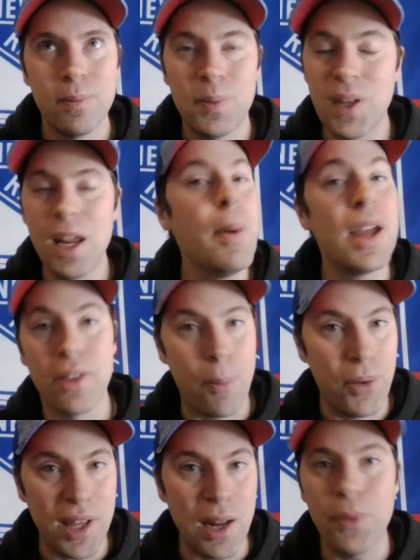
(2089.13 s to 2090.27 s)
Did anybody on the
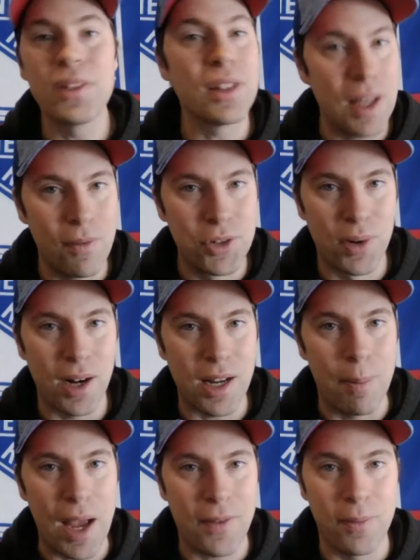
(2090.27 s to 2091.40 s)
planet think the Devils were going to come
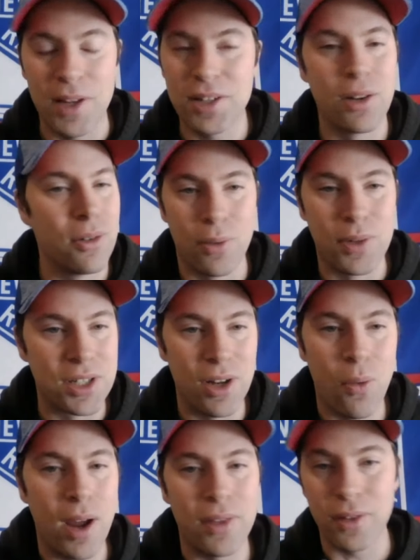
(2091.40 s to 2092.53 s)
back from this? There was no
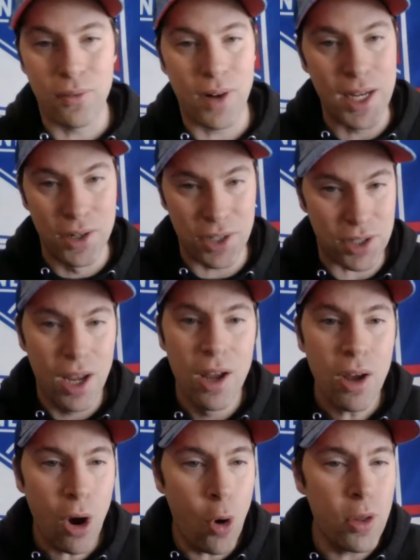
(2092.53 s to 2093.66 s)
way. The Rangers just
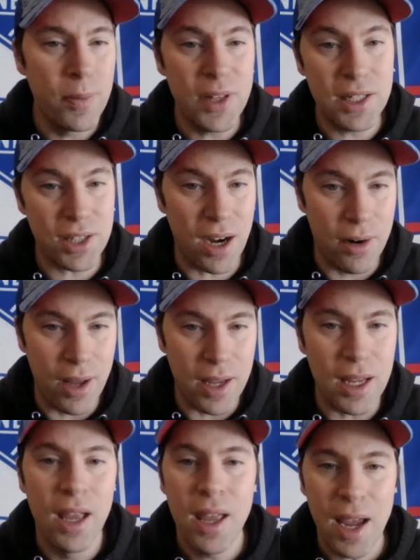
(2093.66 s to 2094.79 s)
owned them the entire
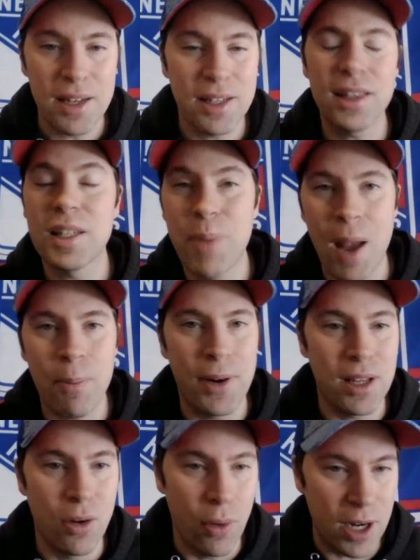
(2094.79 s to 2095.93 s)
night, and to get this
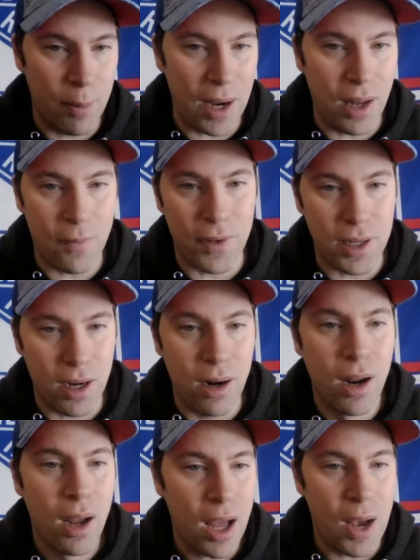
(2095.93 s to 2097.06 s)
backbreaking goal here by Lafreniere
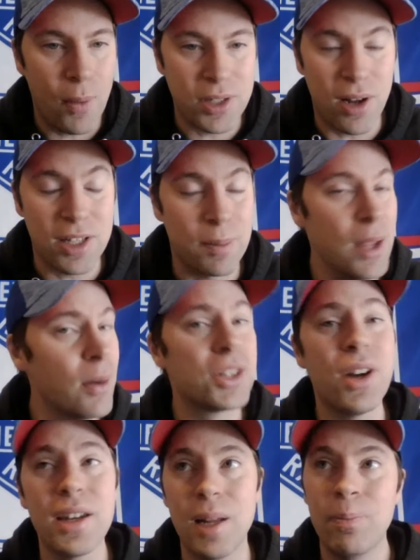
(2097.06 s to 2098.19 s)
was awesome. They were
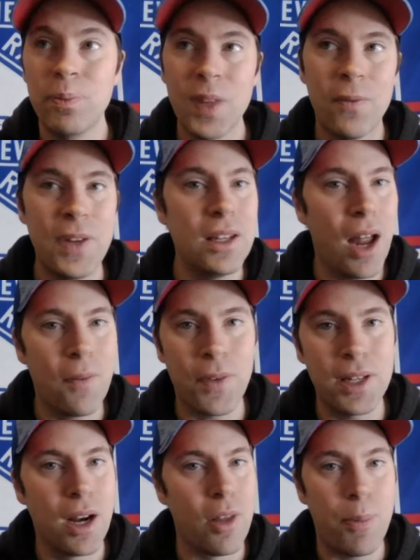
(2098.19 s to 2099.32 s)
trying to feed
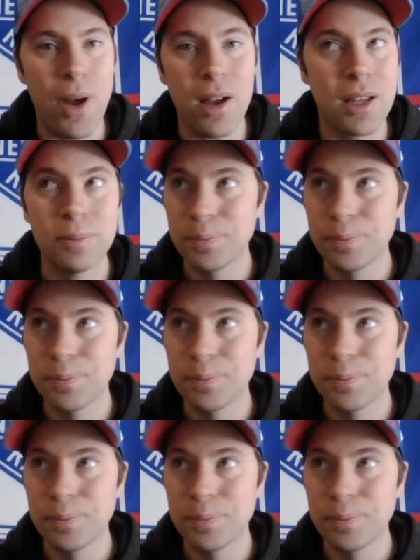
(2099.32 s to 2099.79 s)
Lafreniere the puck